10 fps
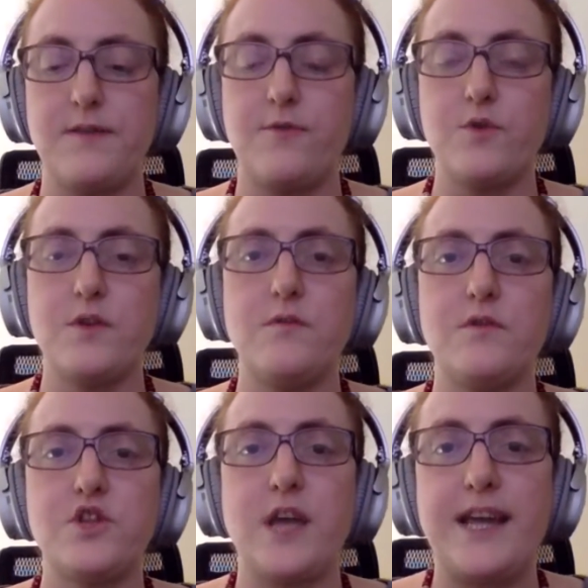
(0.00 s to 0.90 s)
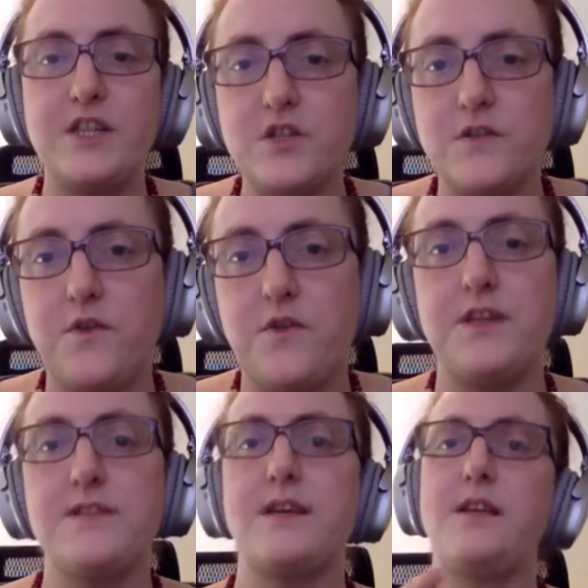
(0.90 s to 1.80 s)
They've also changed a few
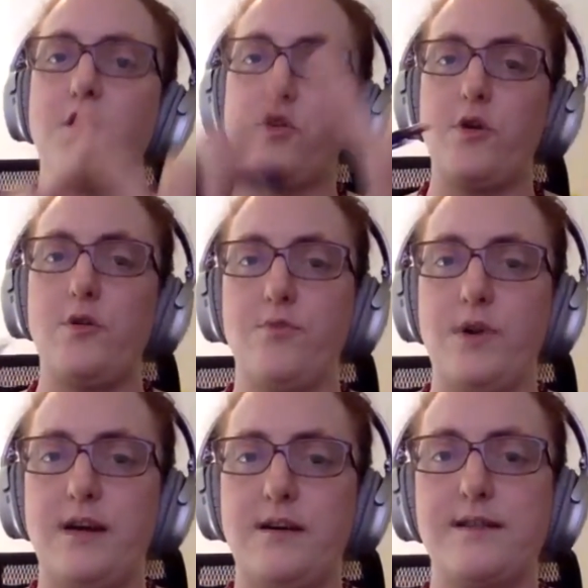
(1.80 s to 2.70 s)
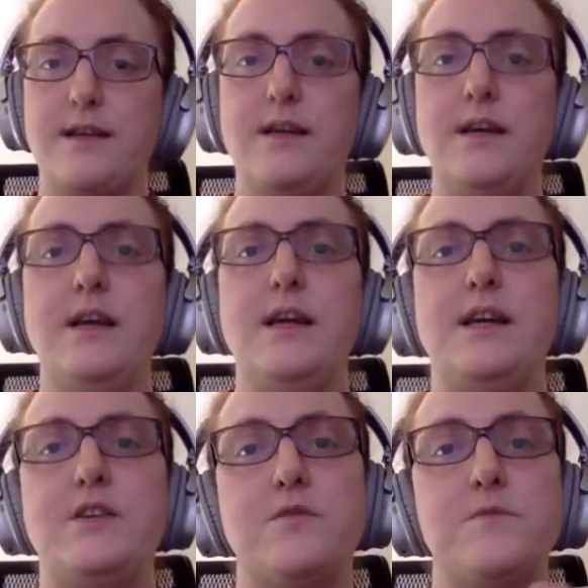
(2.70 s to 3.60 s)
things in the Chrome browser
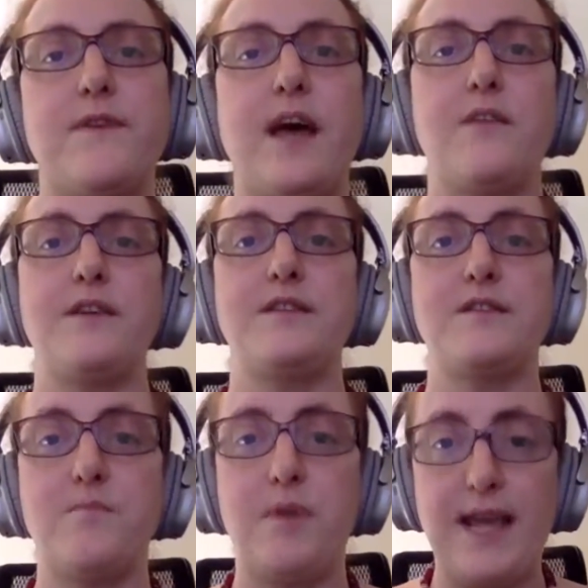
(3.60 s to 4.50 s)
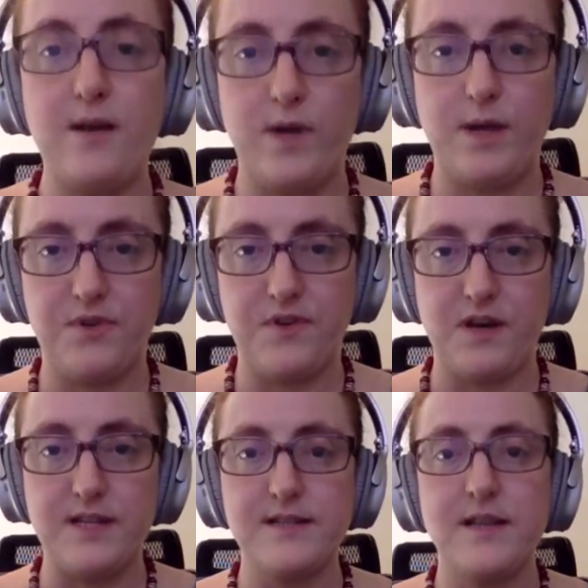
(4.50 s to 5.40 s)
in terms of how they display
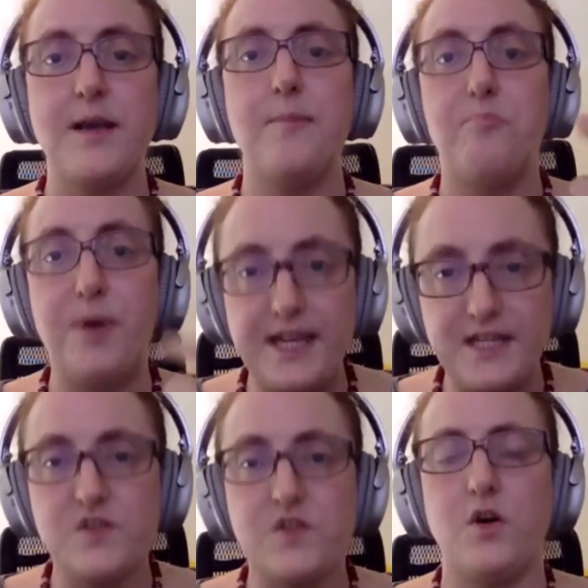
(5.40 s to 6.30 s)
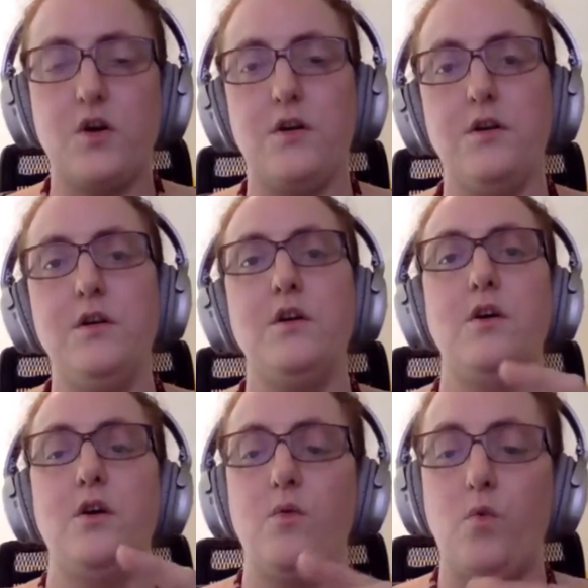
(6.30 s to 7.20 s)
websites based on
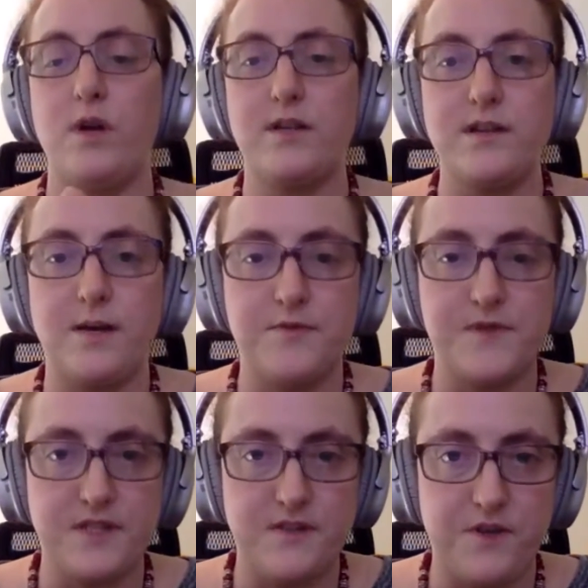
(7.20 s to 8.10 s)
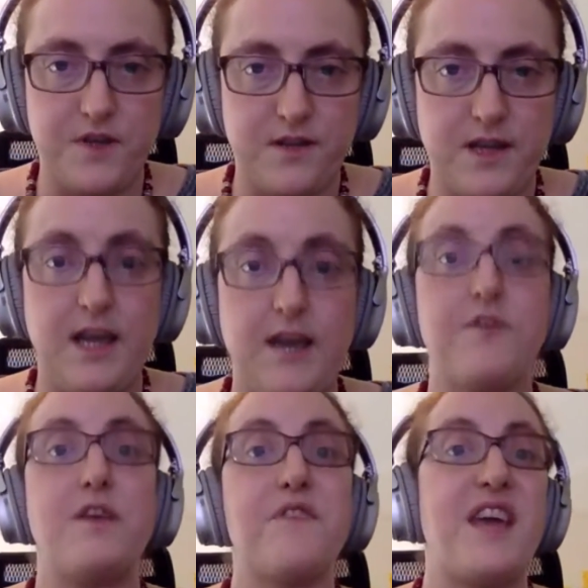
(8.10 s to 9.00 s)
what type of certificate they have,
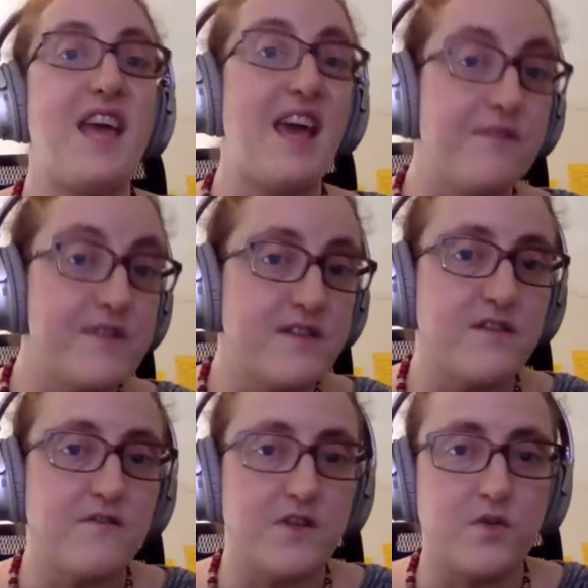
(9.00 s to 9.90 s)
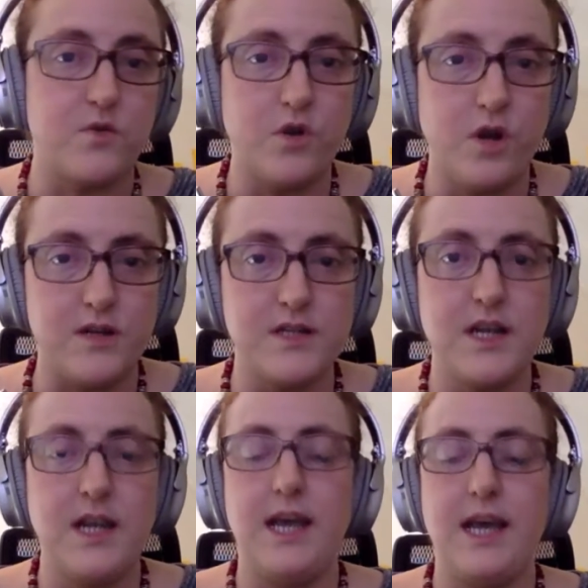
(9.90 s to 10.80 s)
if they have a certificate or not.
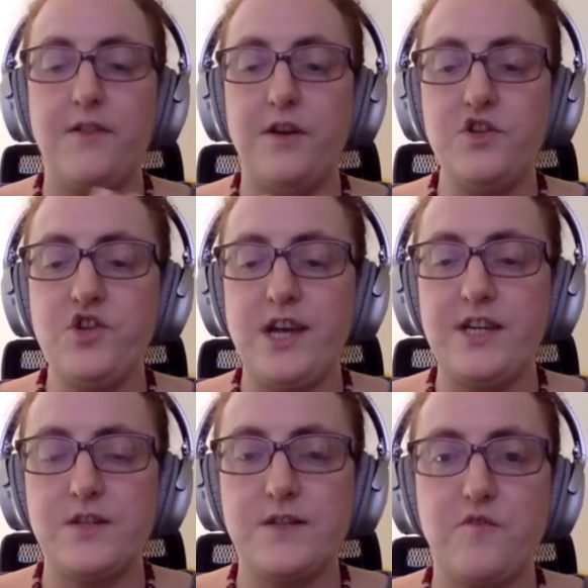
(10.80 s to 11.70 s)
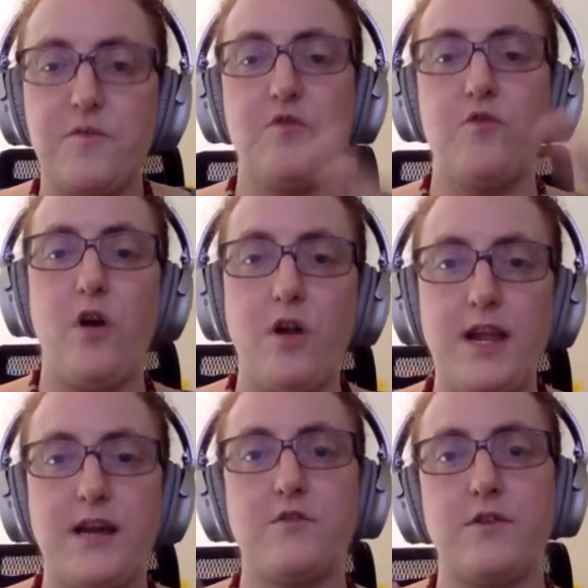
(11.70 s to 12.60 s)
And those changes have been
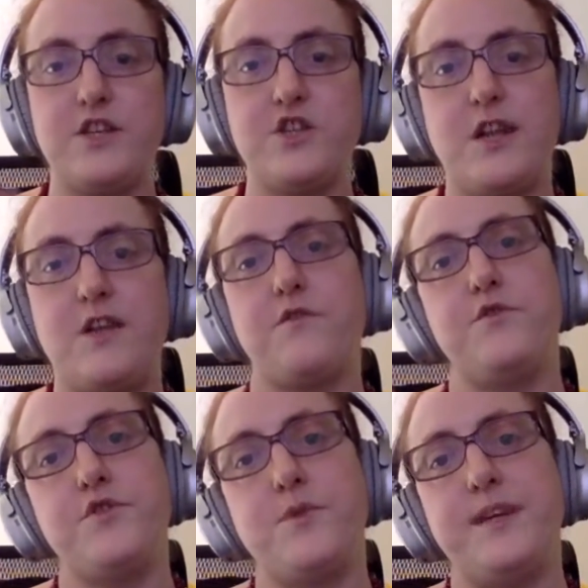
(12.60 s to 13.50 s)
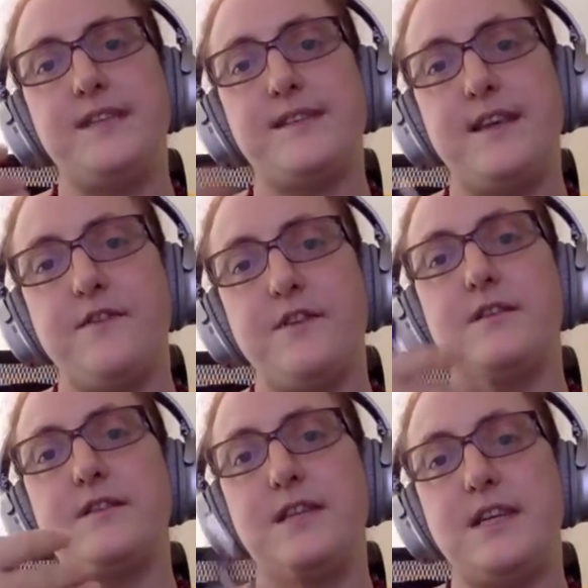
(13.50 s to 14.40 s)
rolling out gradually through 2017
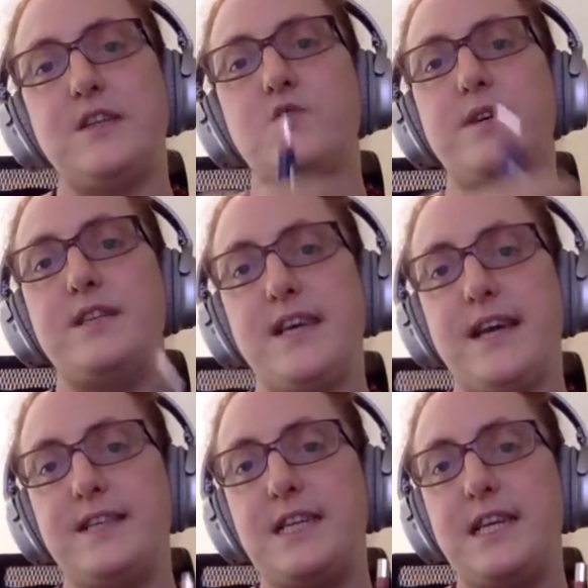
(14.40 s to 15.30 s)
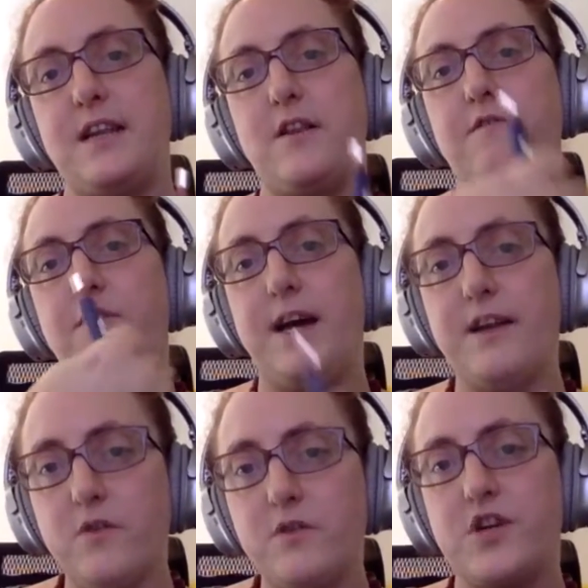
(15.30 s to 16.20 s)
and 2018. And the
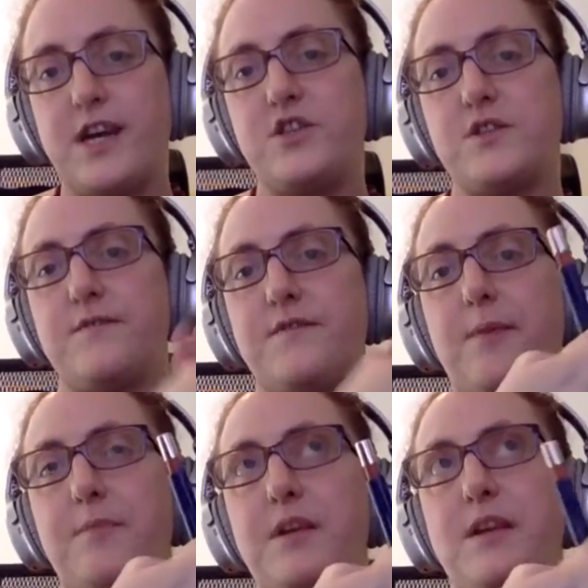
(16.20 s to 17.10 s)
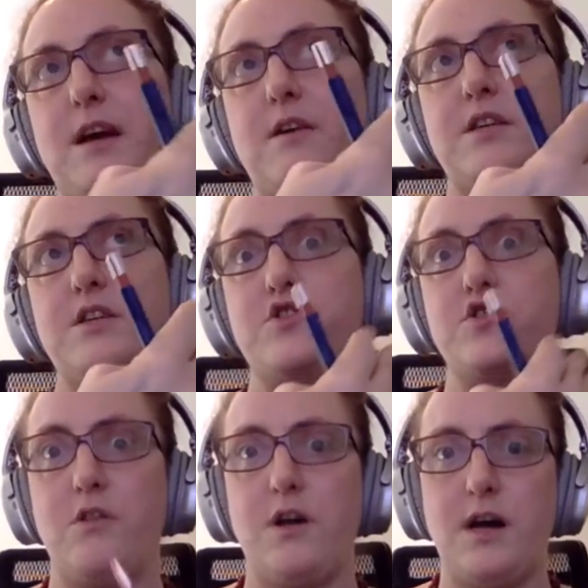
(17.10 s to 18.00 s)
final changes have come in now in
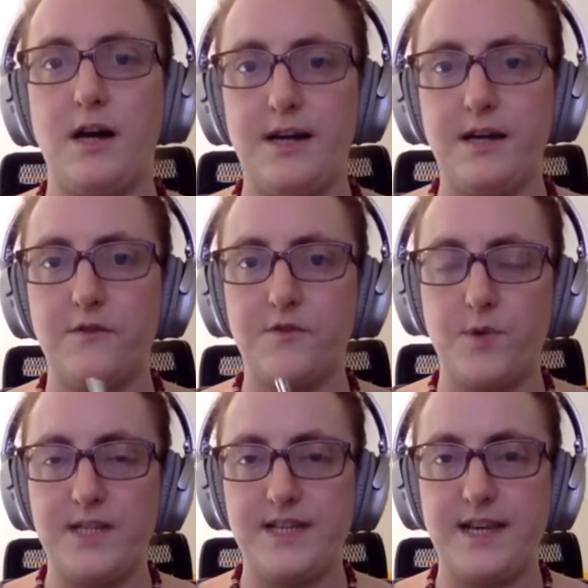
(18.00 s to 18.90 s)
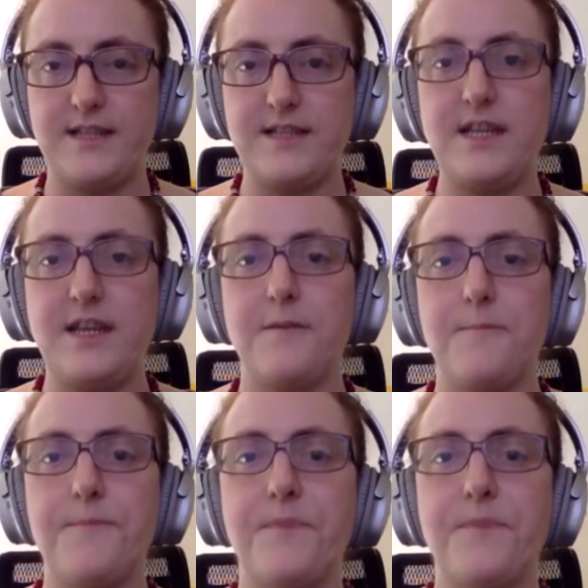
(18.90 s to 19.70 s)
July of 2018.